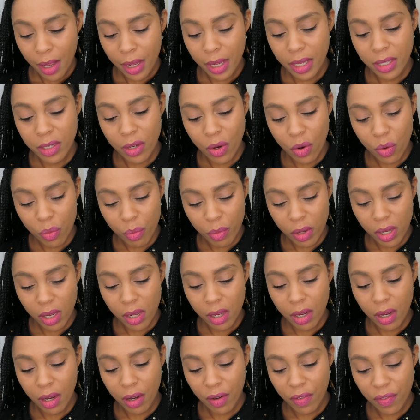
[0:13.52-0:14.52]
He told
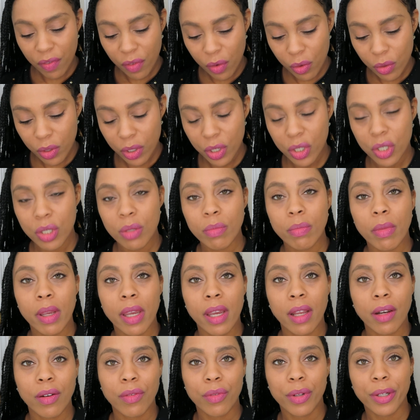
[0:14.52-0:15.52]
me a foolish
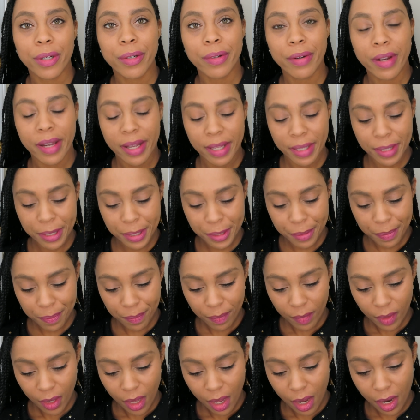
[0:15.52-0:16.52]
man regrets.
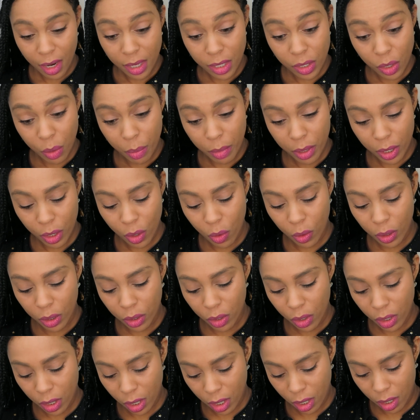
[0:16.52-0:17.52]
He told me to go
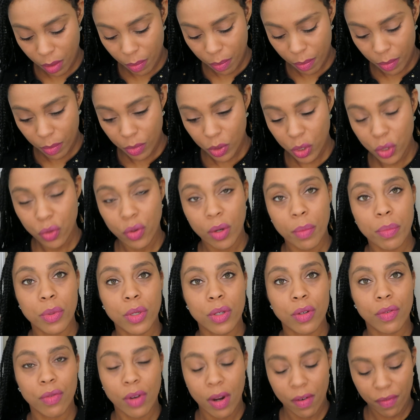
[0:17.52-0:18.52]
look up
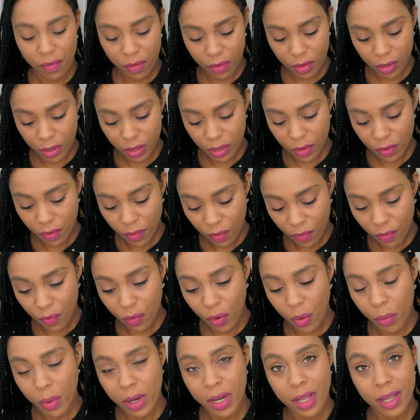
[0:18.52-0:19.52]
scripture reference
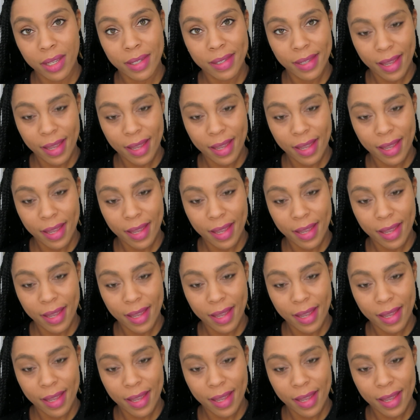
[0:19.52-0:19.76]
for what he